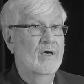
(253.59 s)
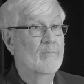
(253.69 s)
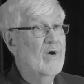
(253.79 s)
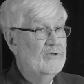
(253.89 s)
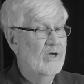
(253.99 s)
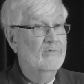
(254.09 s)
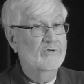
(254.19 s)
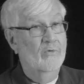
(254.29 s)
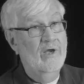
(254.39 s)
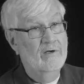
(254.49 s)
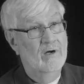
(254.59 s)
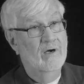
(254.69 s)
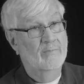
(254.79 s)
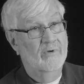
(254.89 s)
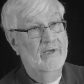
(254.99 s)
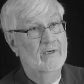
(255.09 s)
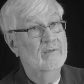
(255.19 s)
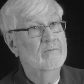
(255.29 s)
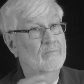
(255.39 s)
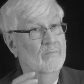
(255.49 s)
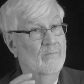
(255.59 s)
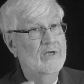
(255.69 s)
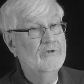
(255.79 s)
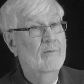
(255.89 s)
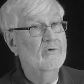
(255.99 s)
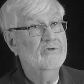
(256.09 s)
My job as a radar operator, my job